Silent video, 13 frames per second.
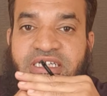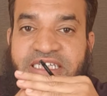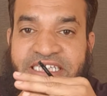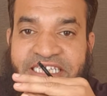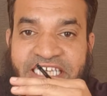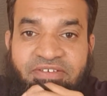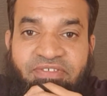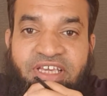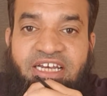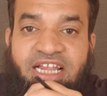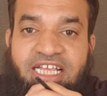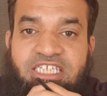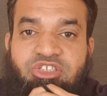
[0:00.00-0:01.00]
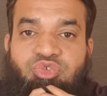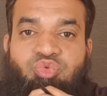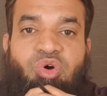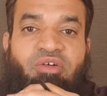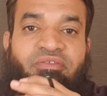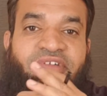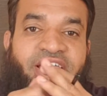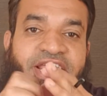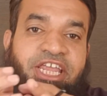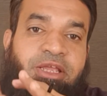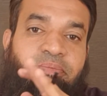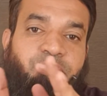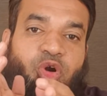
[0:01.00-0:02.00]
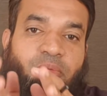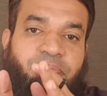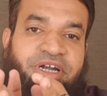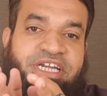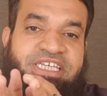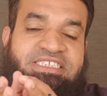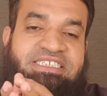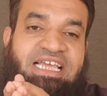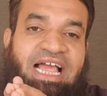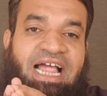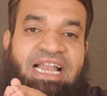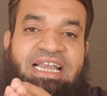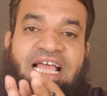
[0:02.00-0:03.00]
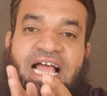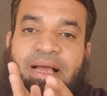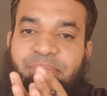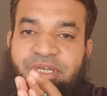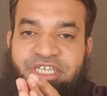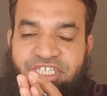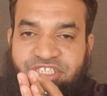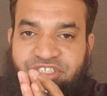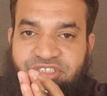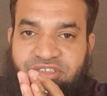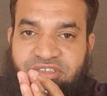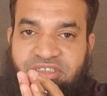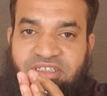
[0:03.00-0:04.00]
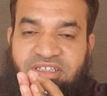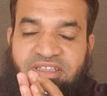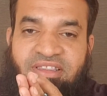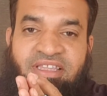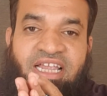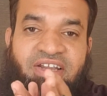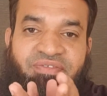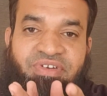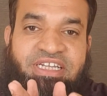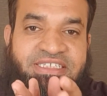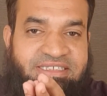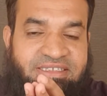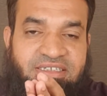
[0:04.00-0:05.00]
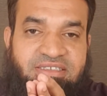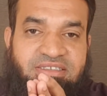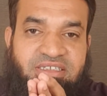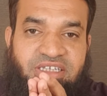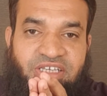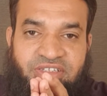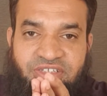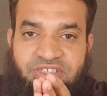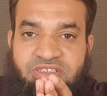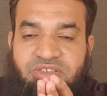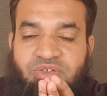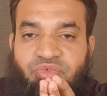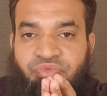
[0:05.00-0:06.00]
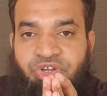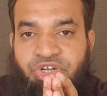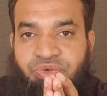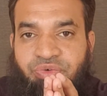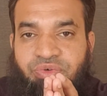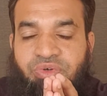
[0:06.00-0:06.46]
giving rise to a varying properties and application that we discussed in this video.